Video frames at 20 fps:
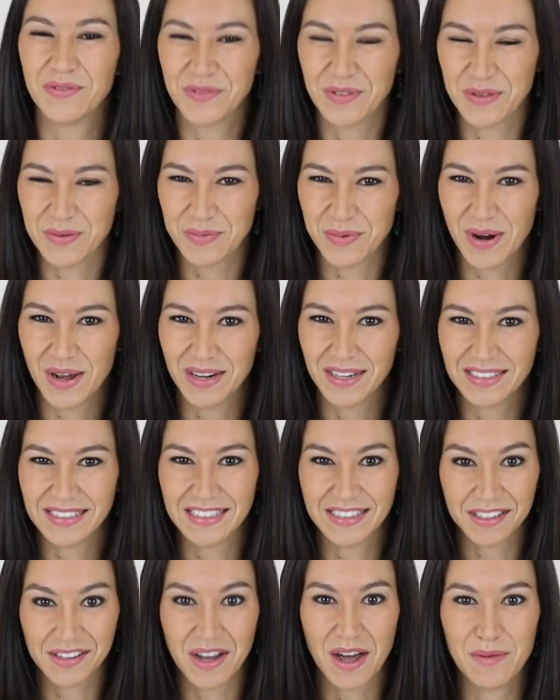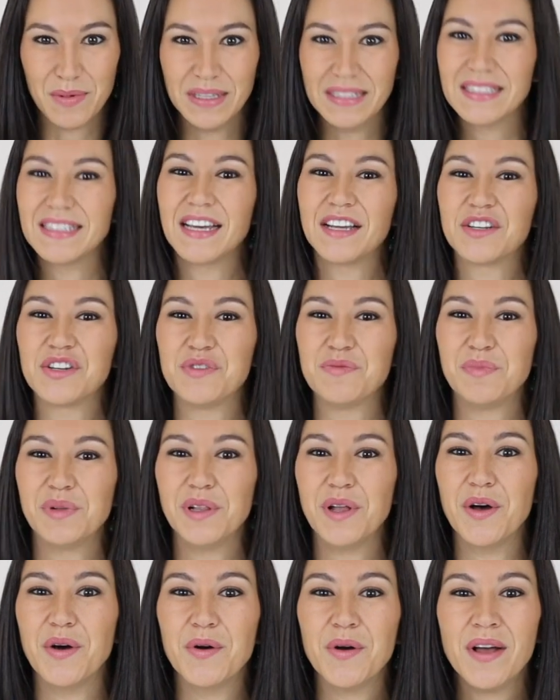for the product in the comments section
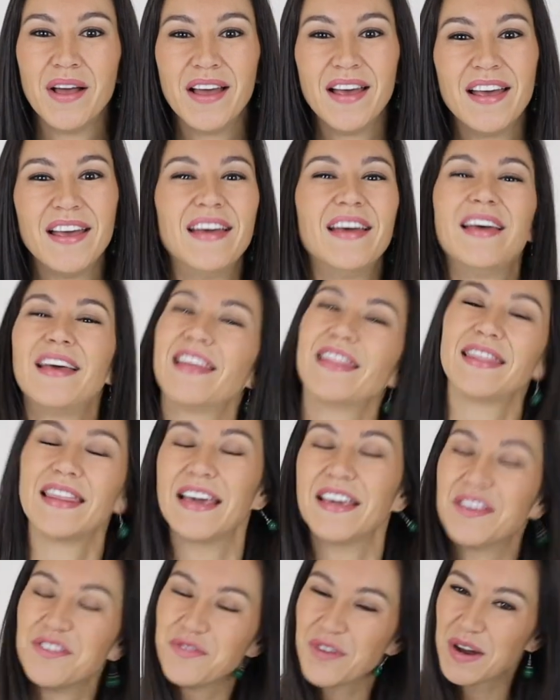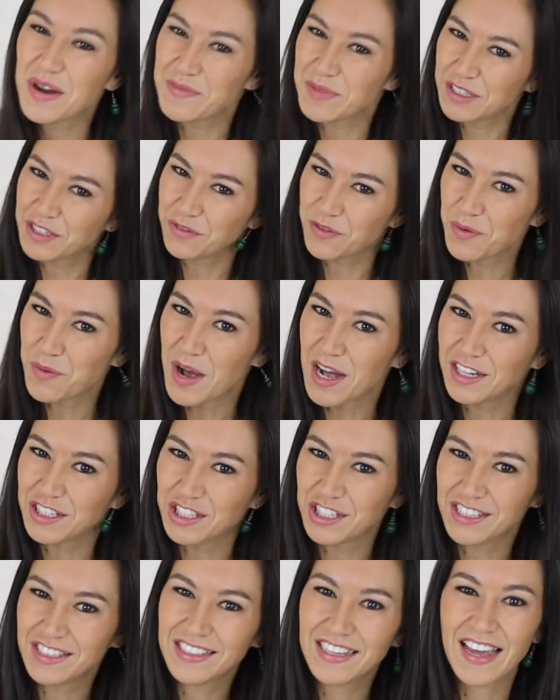below. Thank you very much for
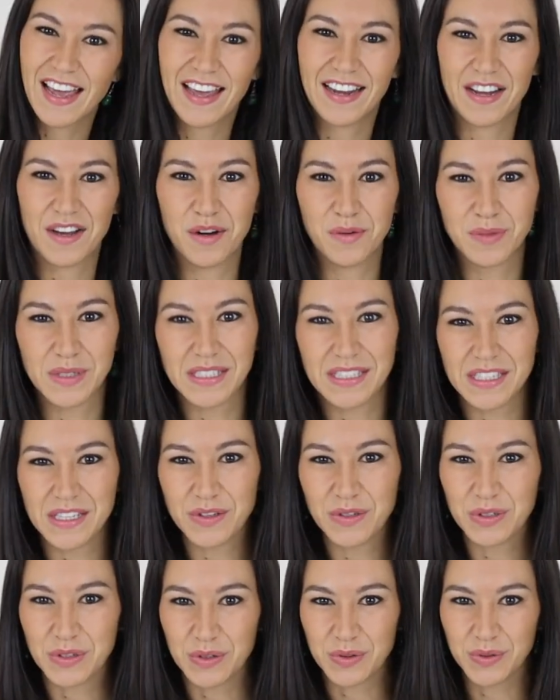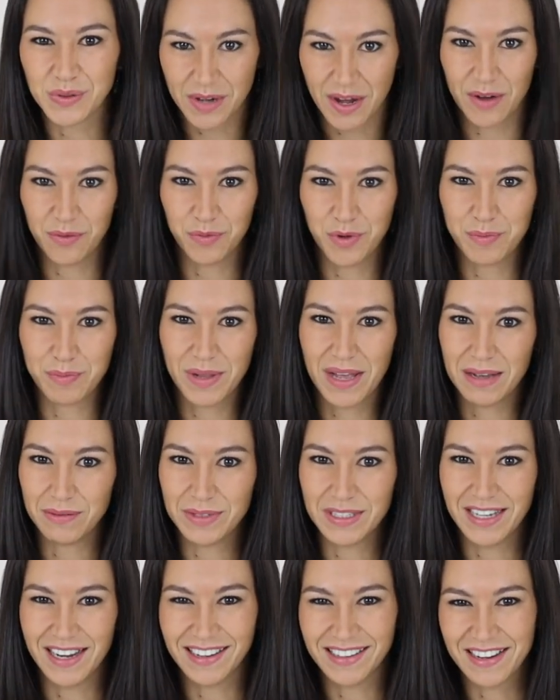watching, and I hope to see you soon on
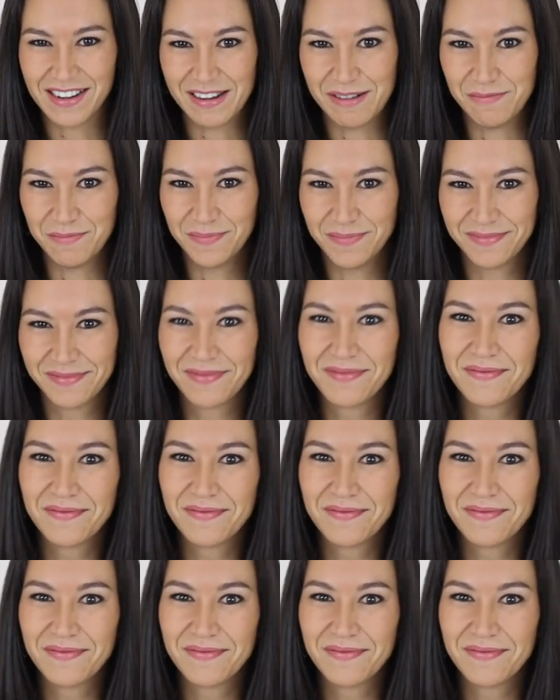Wiplabs.com.